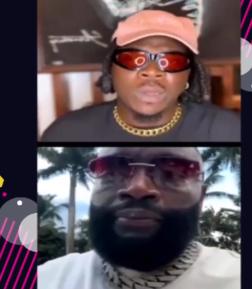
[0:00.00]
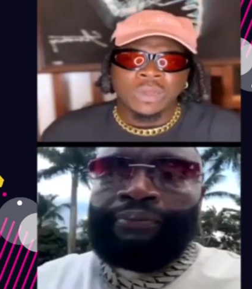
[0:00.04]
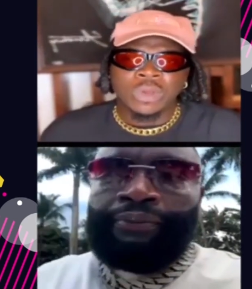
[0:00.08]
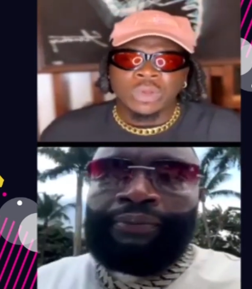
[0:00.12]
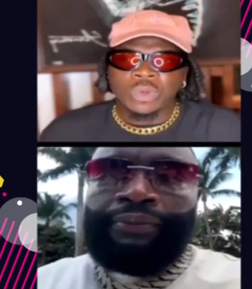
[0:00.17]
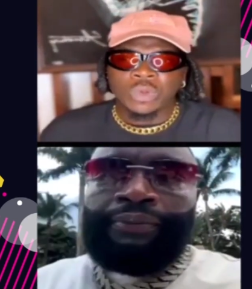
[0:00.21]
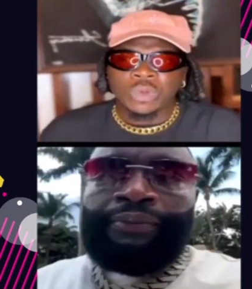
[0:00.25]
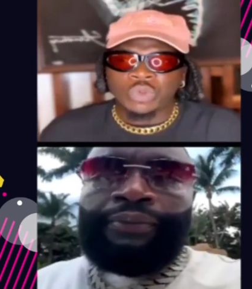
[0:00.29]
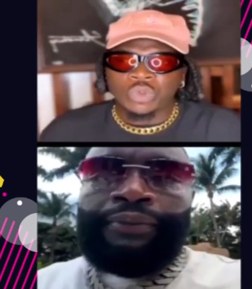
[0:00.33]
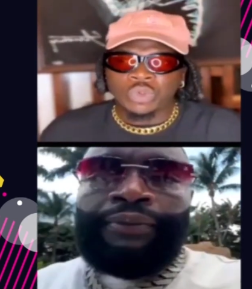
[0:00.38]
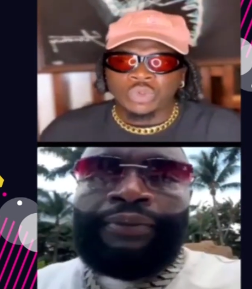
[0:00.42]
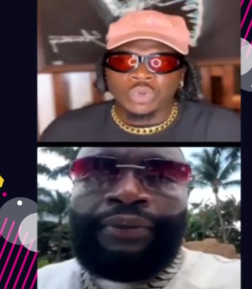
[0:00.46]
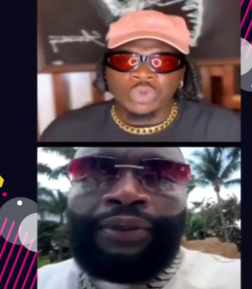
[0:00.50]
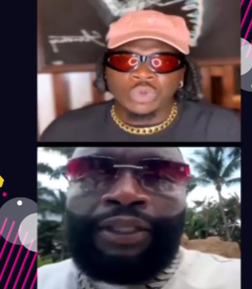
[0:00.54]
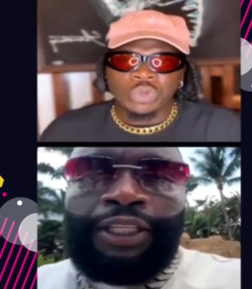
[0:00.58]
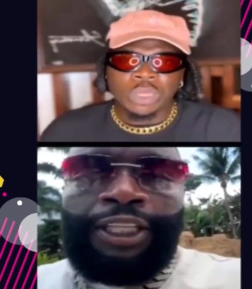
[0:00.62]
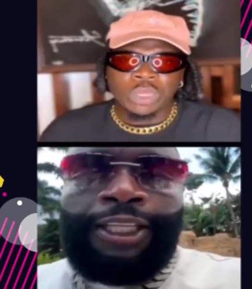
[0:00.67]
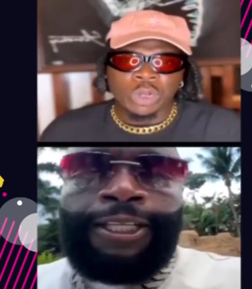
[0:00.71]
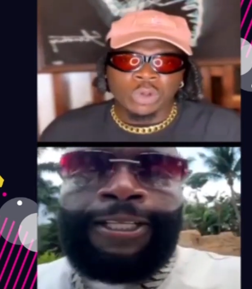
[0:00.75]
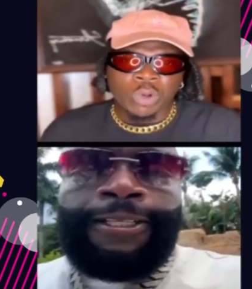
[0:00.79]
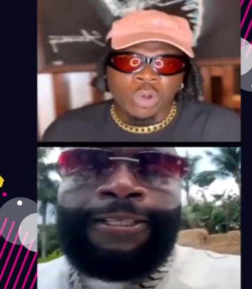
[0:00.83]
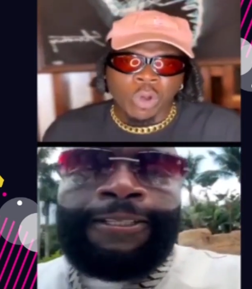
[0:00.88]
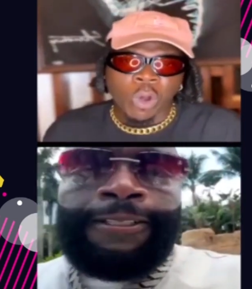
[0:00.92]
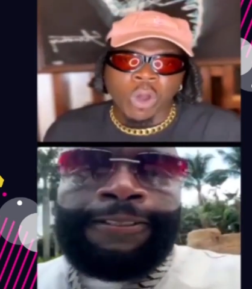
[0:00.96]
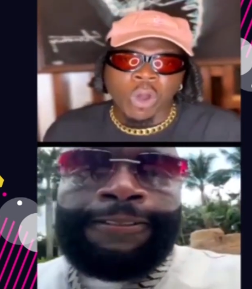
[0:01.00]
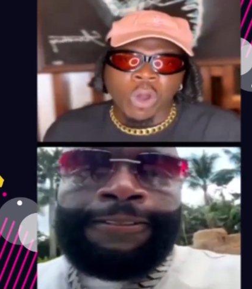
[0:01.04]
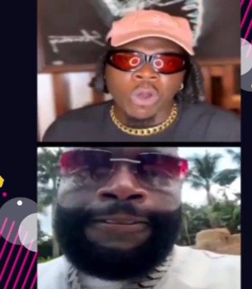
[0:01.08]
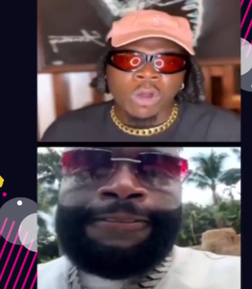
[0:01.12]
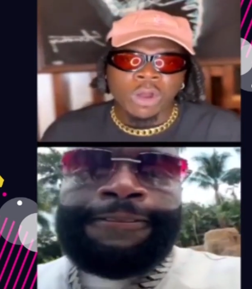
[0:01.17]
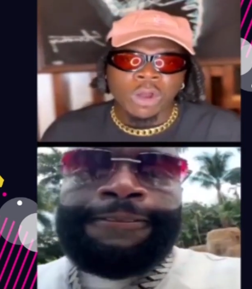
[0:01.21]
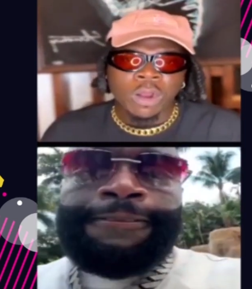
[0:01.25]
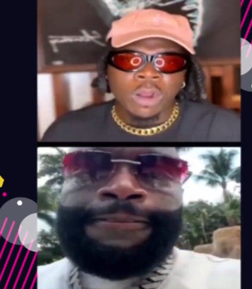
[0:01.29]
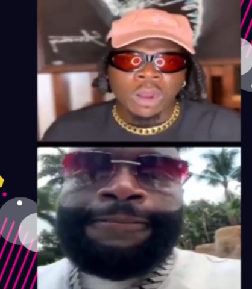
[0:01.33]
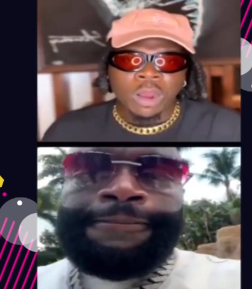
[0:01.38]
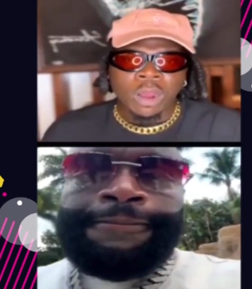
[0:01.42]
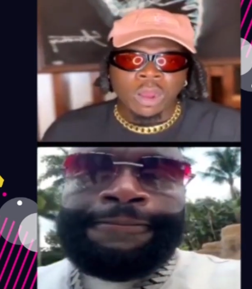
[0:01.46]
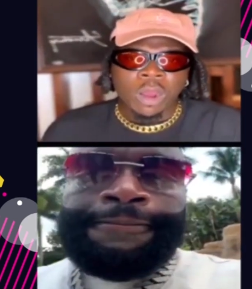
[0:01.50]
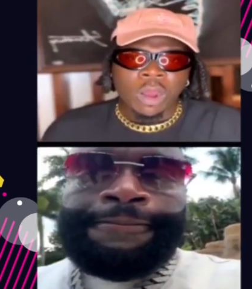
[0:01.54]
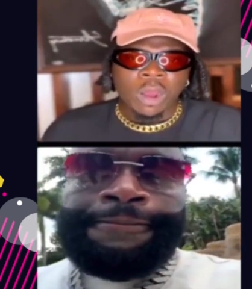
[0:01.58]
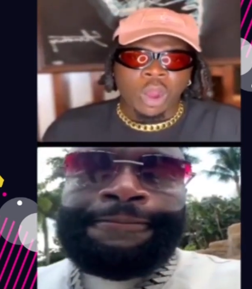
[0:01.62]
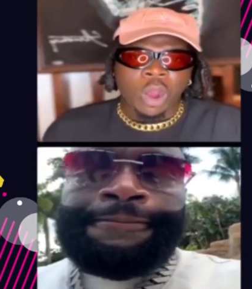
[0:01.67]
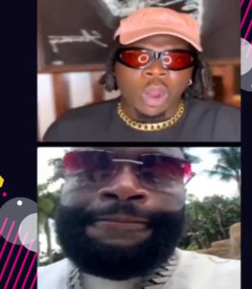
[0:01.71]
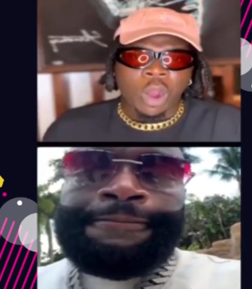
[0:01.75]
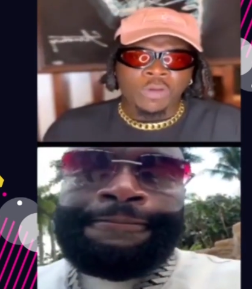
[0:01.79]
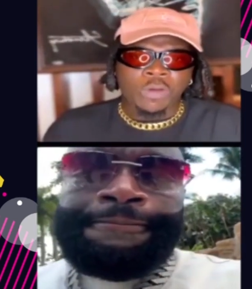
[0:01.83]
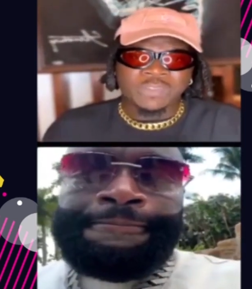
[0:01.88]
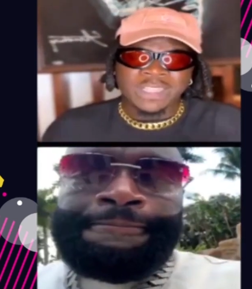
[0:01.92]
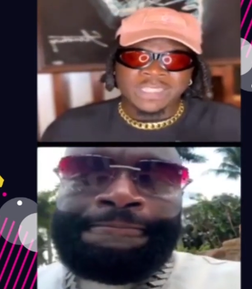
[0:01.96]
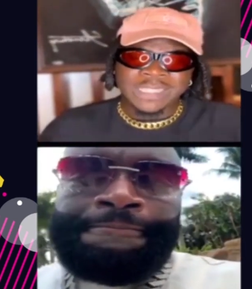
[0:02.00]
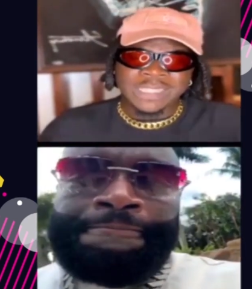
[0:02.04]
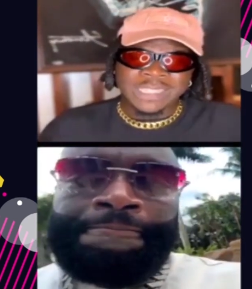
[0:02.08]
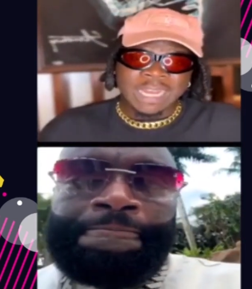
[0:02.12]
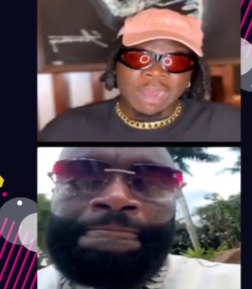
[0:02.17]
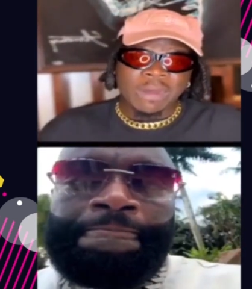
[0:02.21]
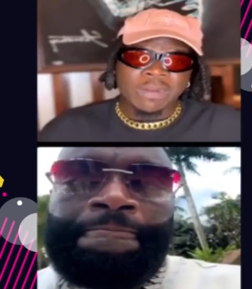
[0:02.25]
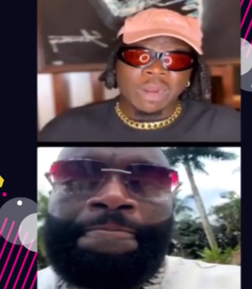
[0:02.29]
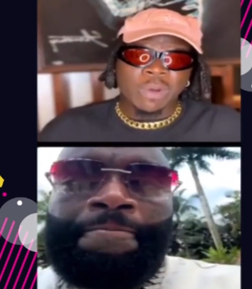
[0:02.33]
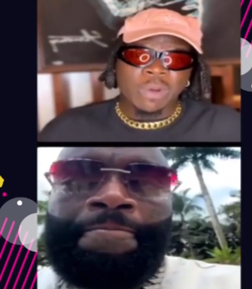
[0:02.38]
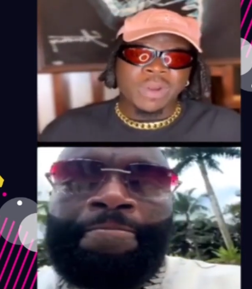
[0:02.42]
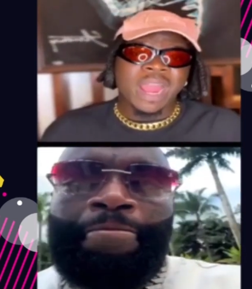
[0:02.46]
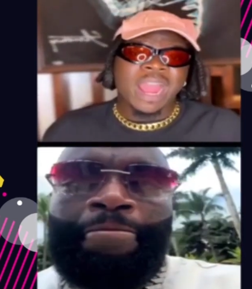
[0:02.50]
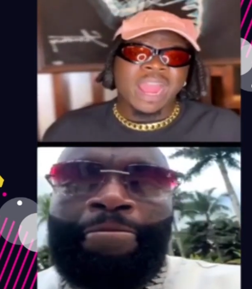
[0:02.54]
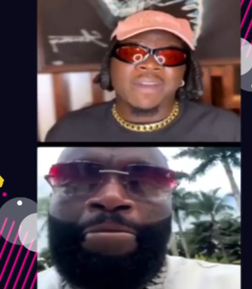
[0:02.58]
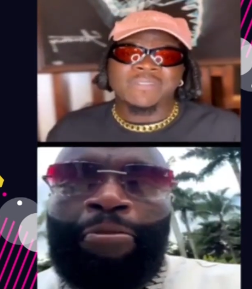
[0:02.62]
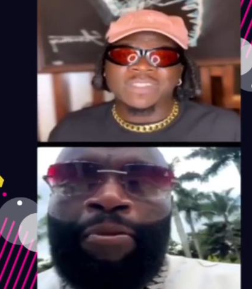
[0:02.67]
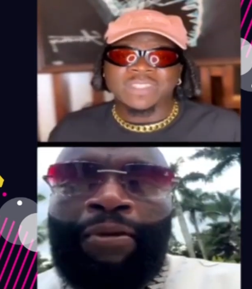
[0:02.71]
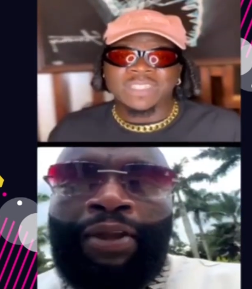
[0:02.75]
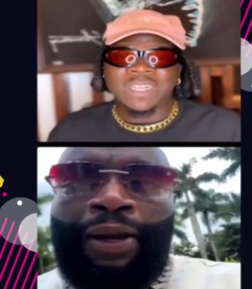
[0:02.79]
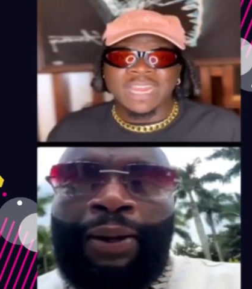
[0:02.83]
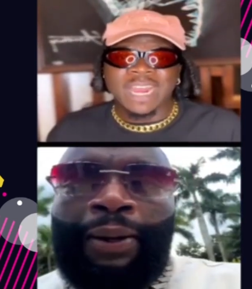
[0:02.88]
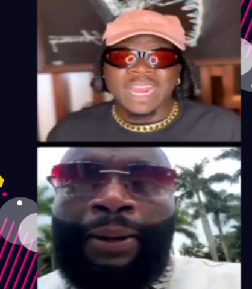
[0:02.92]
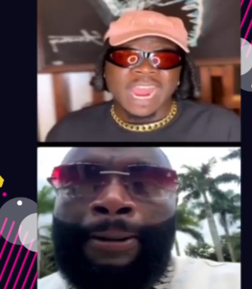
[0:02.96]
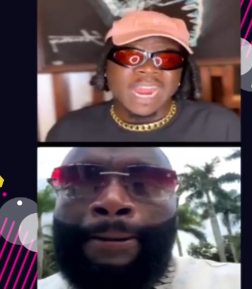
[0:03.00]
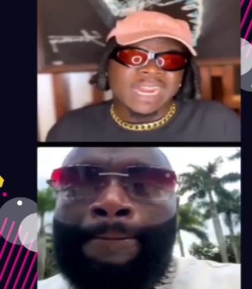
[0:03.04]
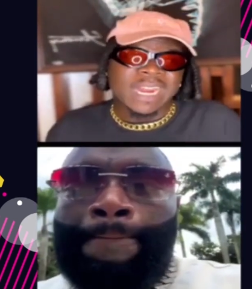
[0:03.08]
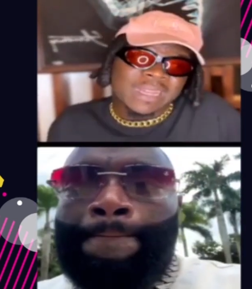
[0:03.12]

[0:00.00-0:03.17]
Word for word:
Speaker 1: to the core of the sound that we have today. And